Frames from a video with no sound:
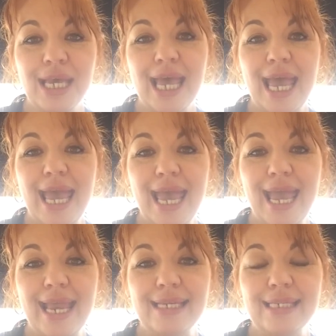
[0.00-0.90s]

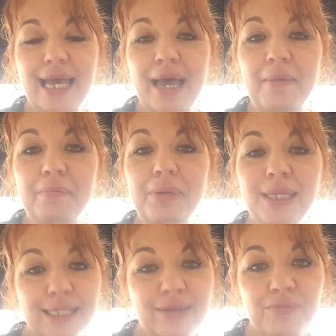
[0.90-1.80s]
And
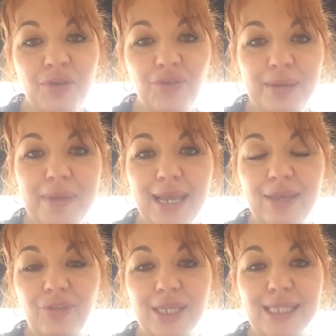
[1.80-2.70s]
please give me feedback
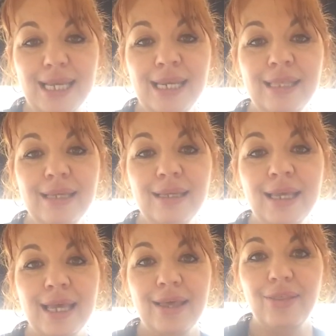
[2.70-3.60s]
if there's anything
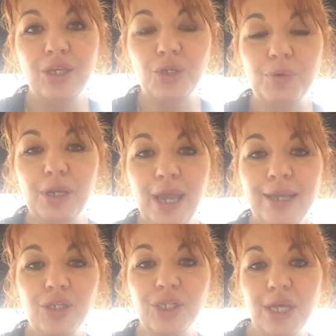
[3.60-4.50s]
that you would like
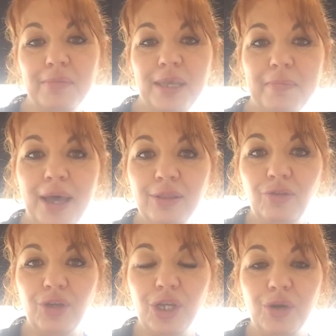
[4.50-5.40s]
to tell me about the
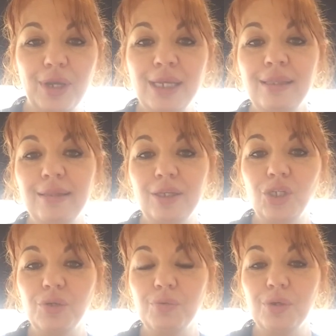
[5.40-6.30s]
video, anything that
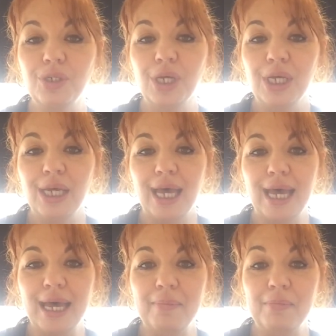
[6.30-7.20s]
you would
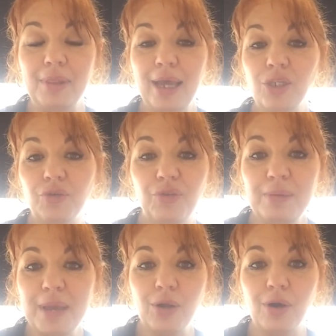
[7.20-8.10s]
like to
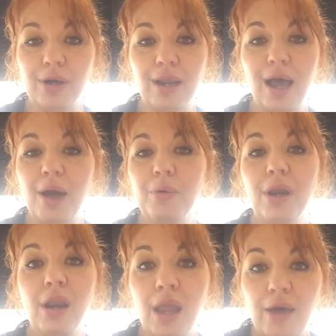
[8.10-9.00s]
feedback on. I would
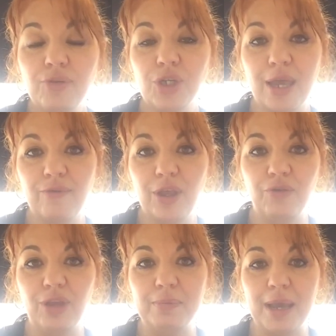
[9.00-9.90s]
love to have that
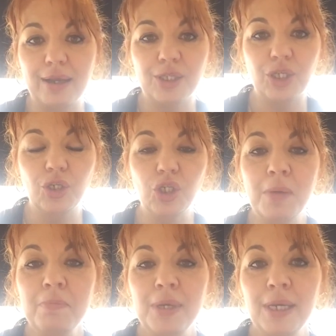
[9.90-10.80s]
feedback. So
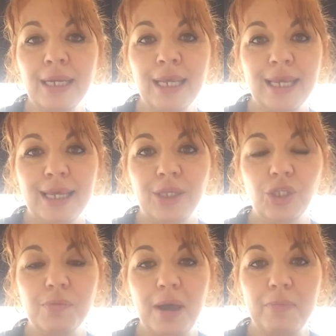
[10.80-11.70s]
jump in
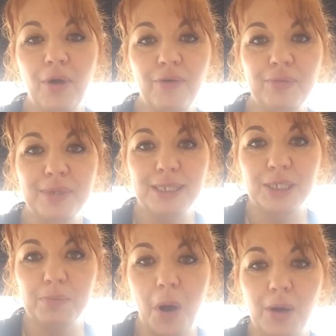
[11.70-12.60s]
to my private
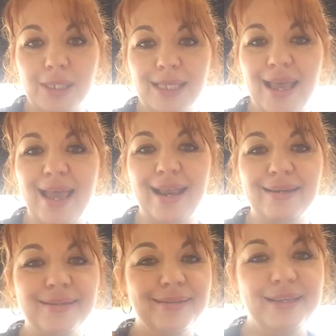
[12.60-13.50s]
message box and
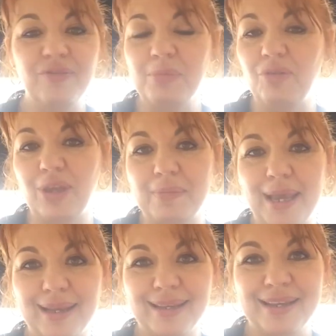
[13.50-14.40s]
give me
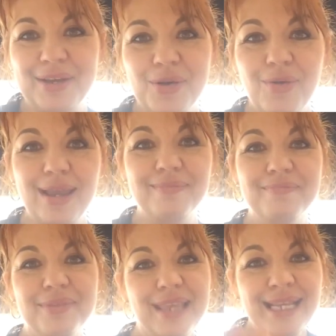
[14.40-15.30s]
feedback. Great.
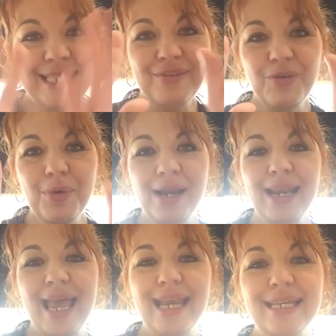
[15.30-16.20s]
Thanks, everyone,
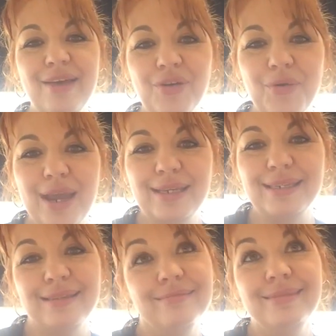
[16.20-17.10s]
and have a great
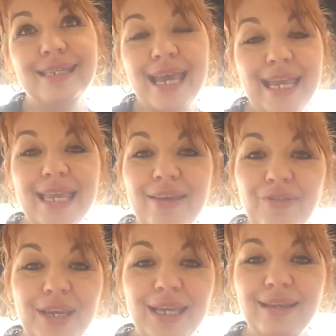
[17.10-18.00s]
day,
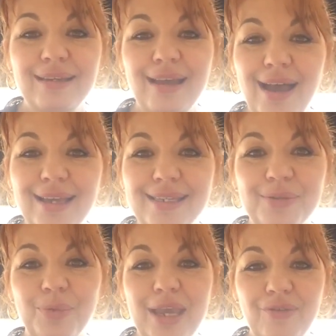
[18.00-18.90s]
evening, night,
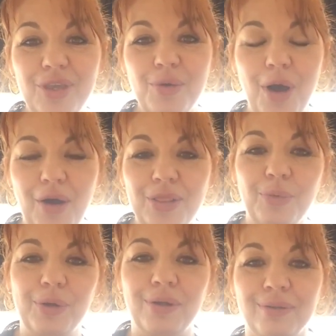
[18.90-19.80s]
wherever you are in the
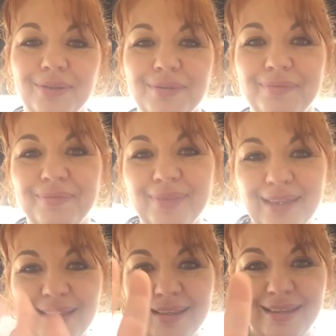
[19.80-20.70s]
world.
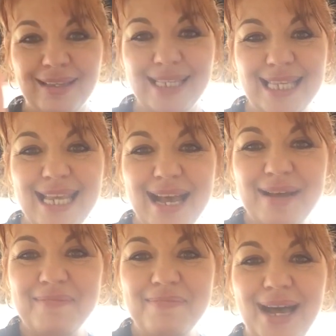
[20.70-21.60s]
See ya.
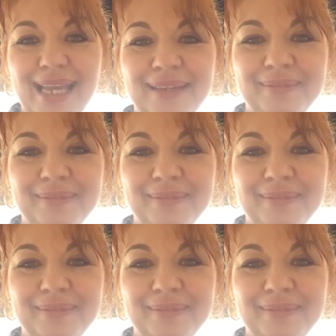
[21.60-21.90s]
Bye.